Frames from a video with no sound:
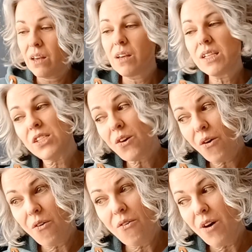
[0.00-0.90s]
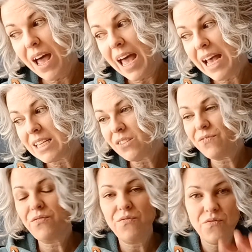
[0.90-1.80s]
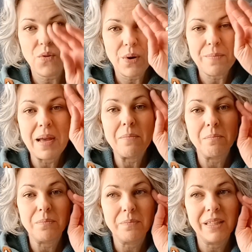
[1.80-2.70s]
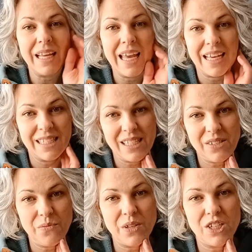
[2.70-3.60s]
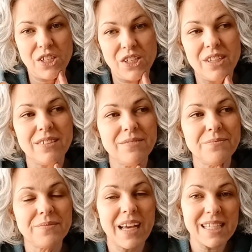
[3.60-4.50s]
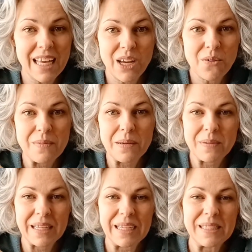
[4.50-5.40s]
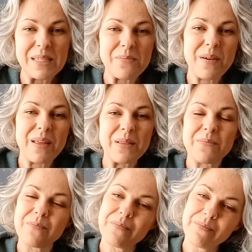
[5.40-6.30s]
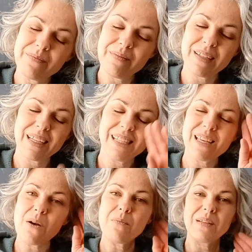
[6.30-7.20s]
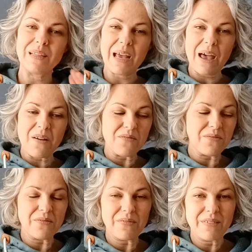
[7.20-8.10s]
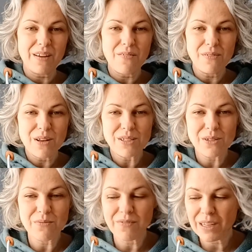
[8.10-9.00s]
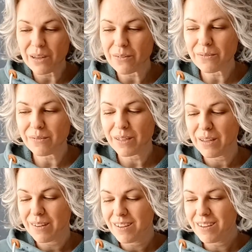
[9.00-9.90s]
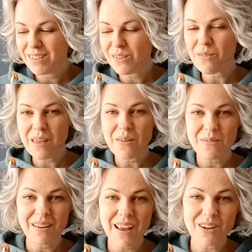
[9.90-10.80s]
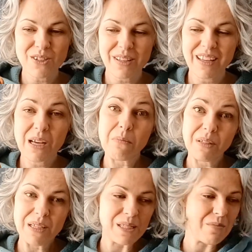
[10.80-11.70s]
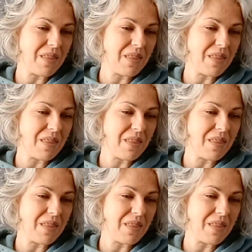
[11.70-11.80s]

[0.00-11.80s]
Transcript: So as for my plans, which I say I don't make plans, but it's helping to have a Flosstube video so that you can actually complete some